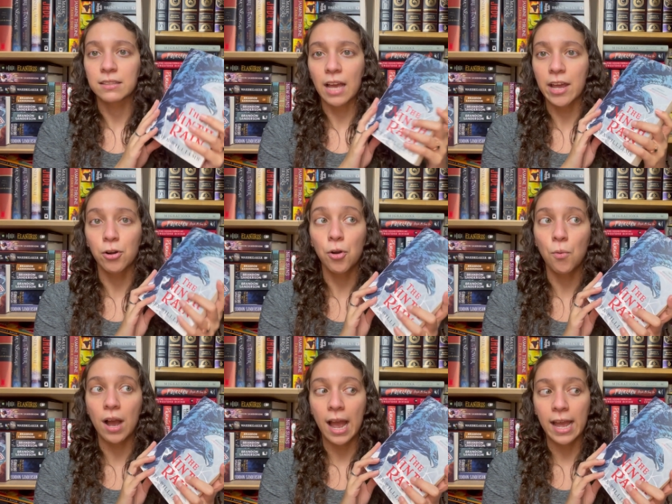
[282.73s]
I don't know
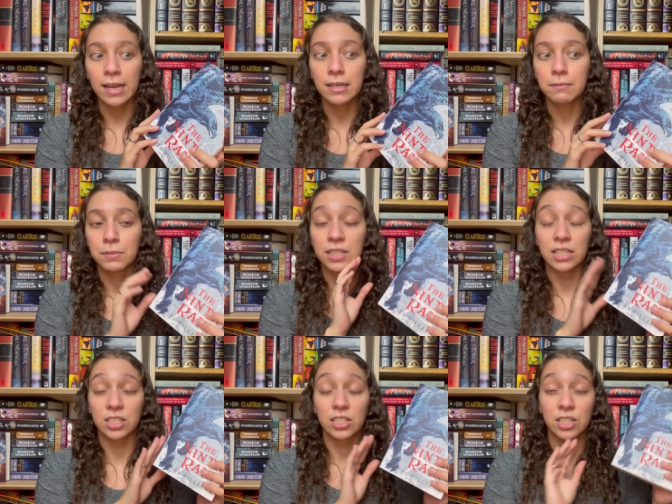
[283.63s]
why, but
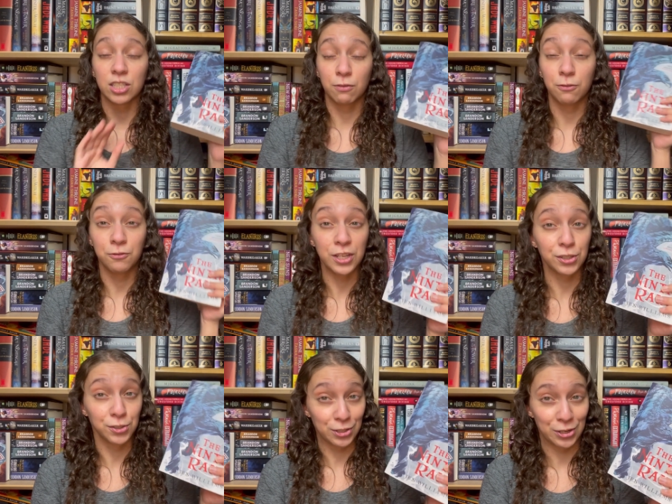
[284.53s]
this just
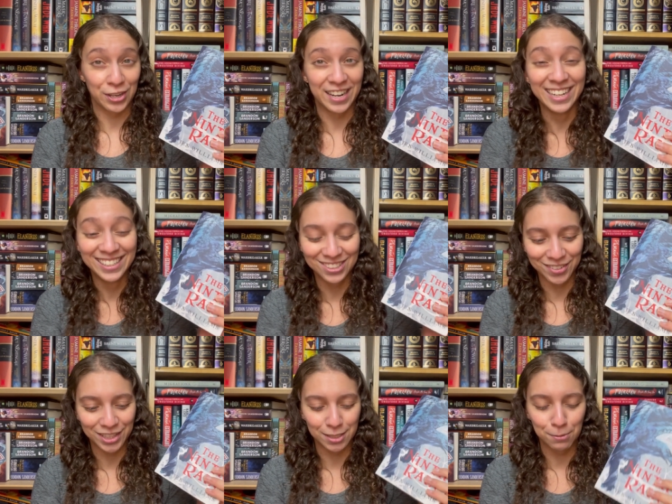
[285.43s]
feels good to
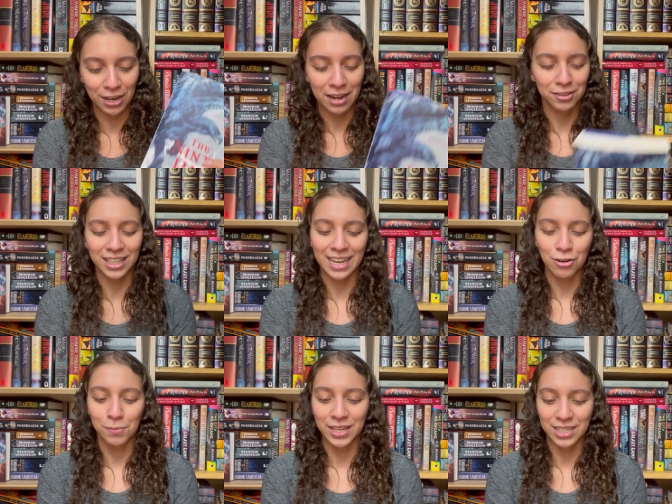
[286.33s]
read this book. I don't think I
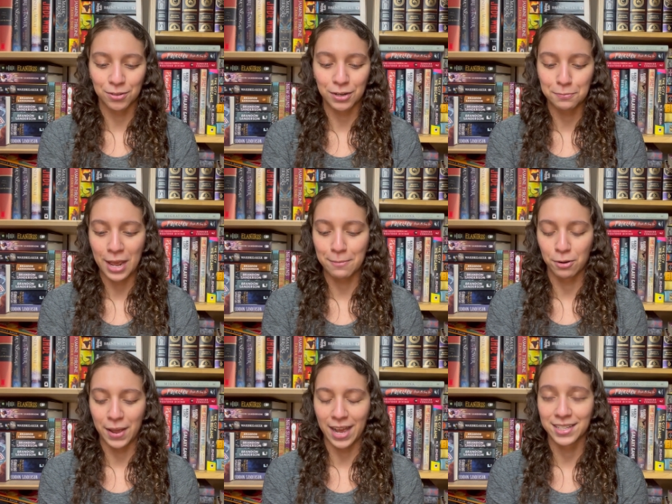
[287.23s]
normally get to read
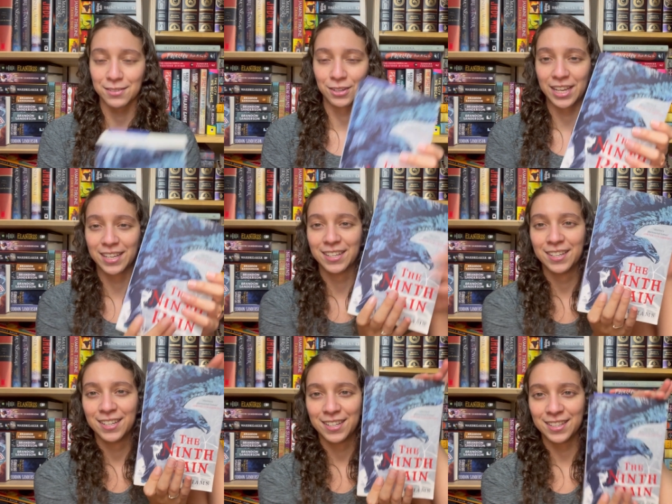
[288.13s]
paperbacks of like
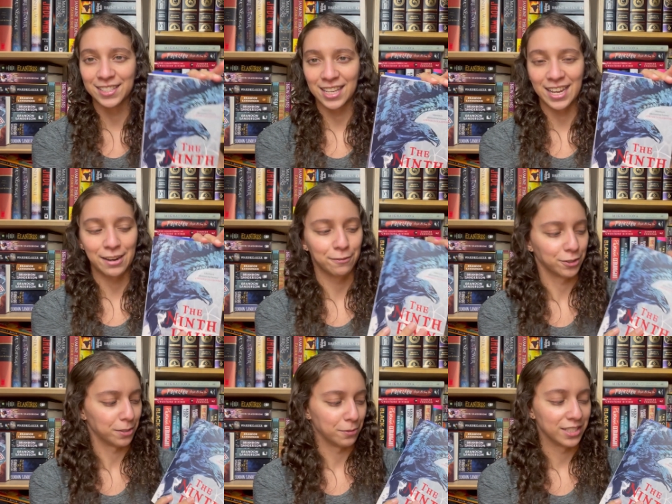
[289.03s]
this height for
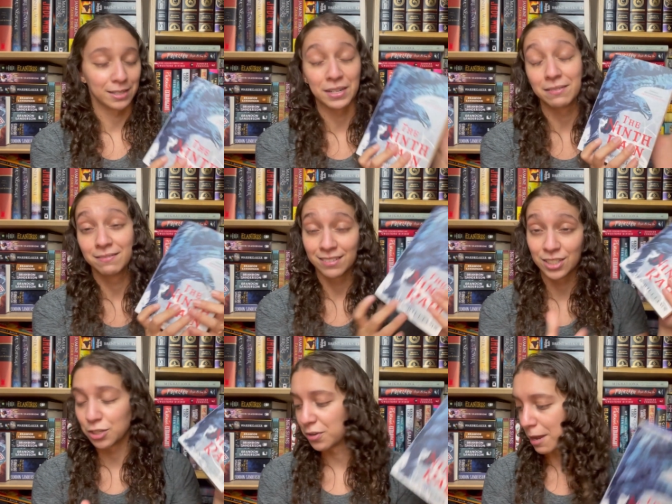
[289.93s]
some reason. I mean, it's
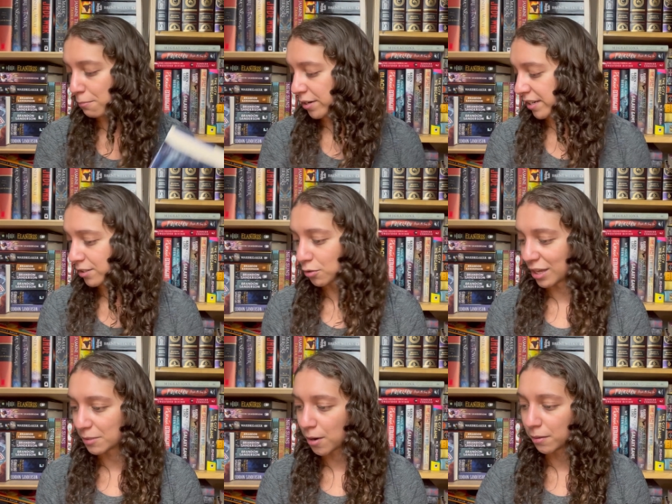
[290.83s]
U K printing, so
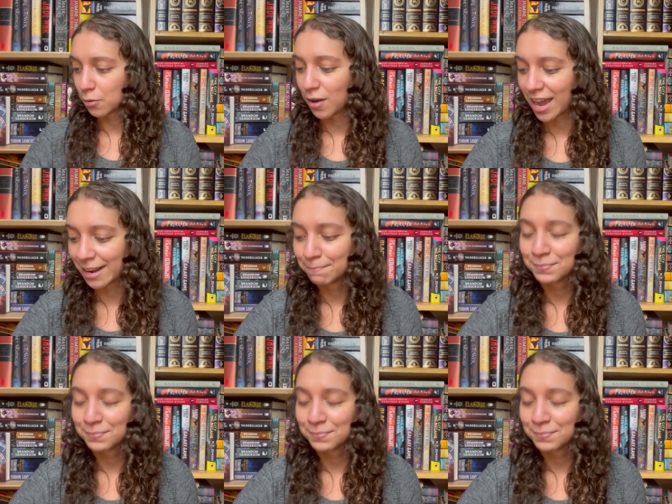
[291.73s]
that's probably why.